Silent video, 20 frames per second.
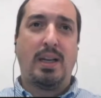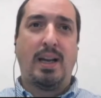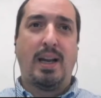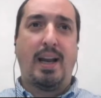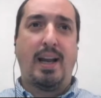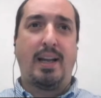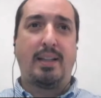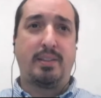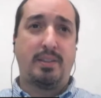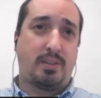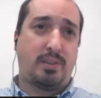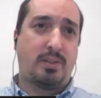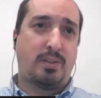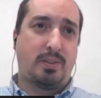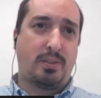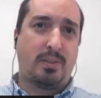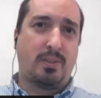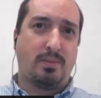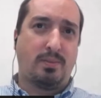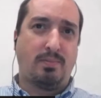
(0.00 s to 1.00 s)
And
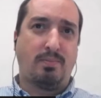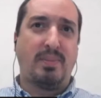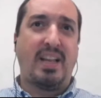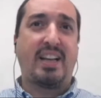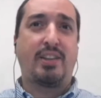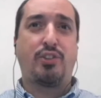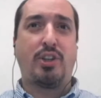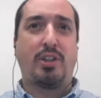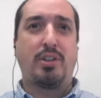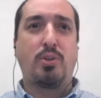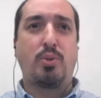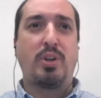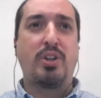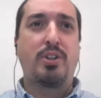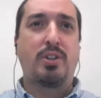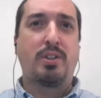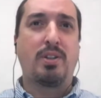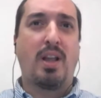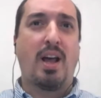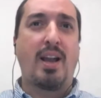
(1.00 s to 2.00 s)
it's next
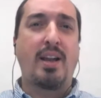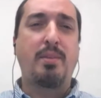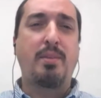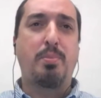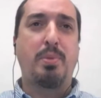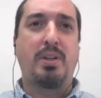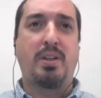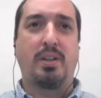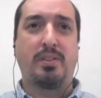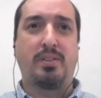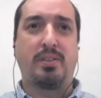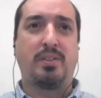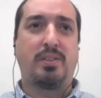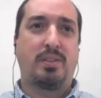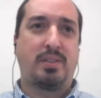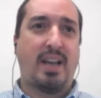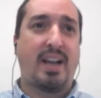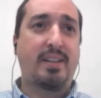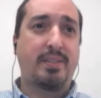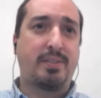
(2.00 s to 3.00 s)
generation like, because it
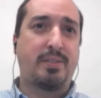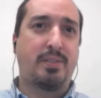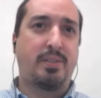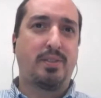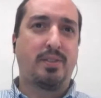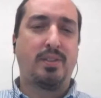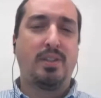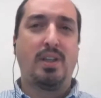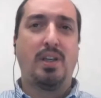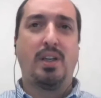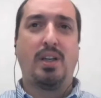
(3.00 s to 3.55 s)
texts,